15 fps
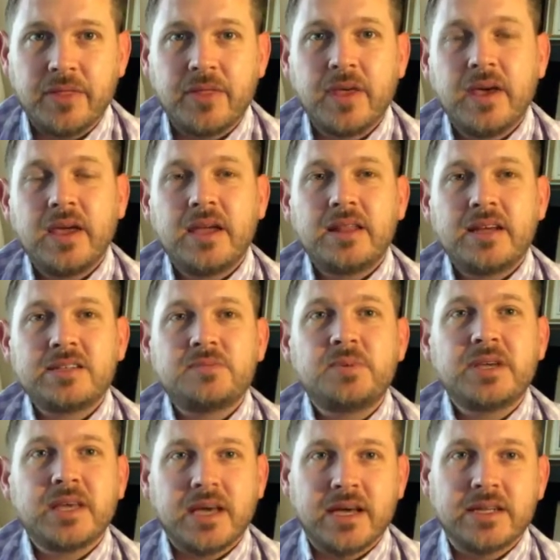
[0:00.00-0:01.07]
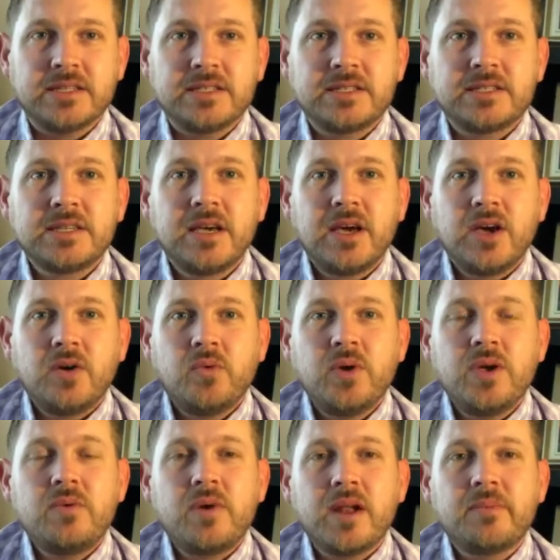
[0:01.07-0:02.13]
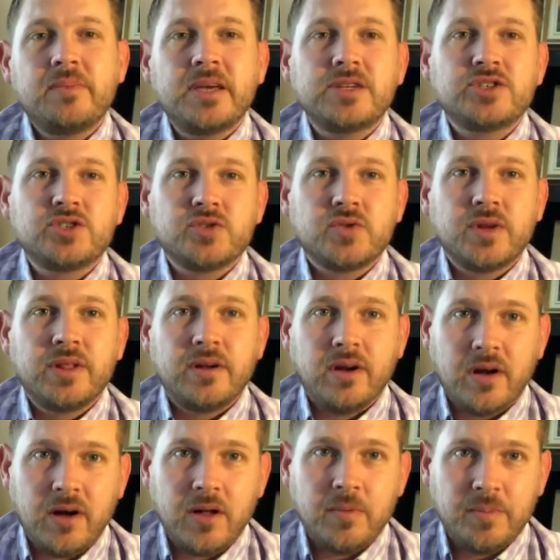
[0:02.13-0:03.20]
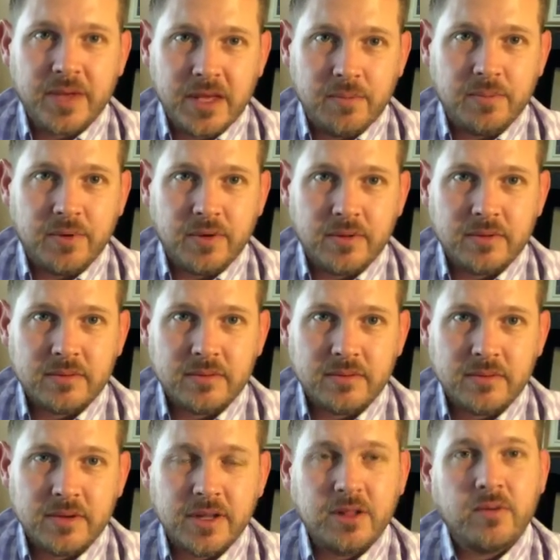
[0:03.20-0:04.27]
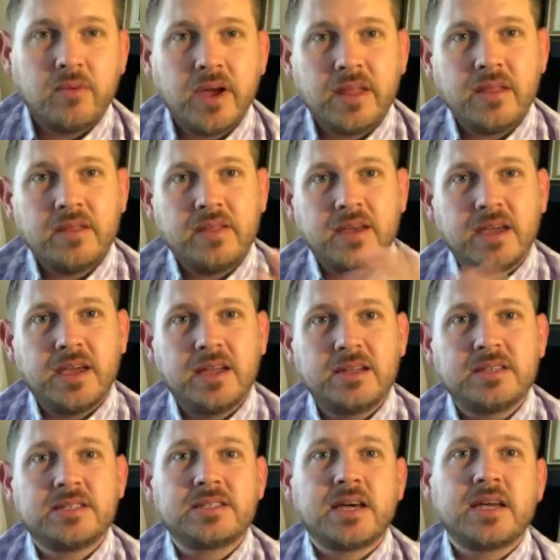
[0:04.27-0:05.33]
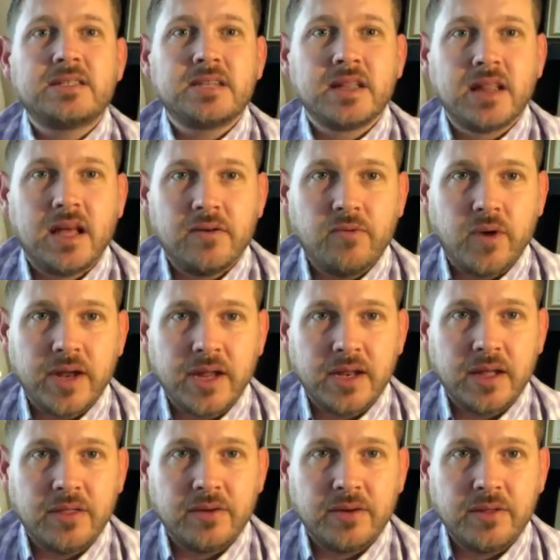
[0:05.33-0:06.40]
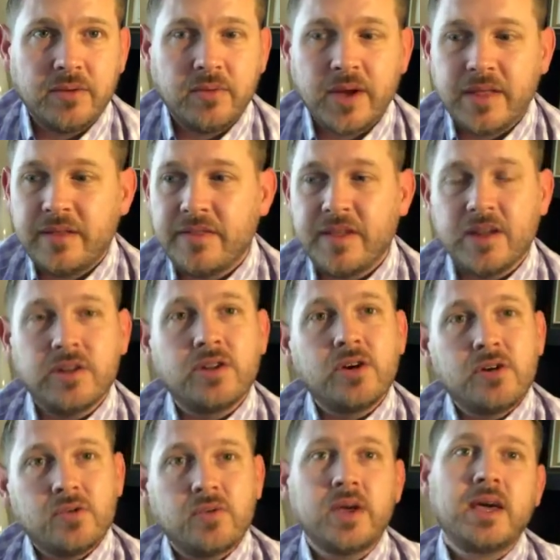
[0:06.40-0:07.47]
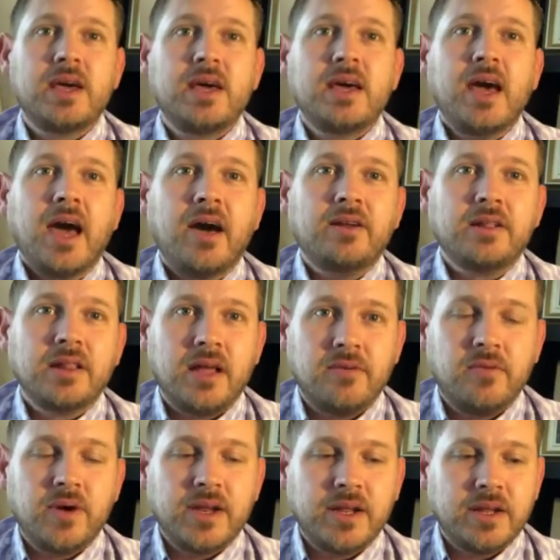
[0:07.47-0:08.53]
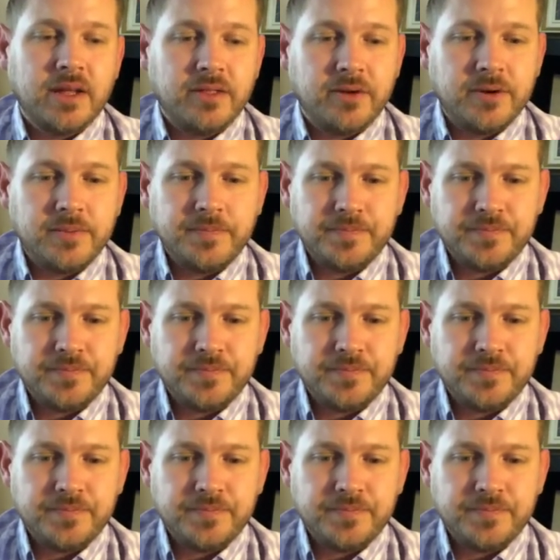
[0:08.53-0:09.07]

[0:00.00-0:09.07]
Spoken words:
And that's because we want to make sure that all people, in the way that they decide to love one another, in the way that they know how to love one another,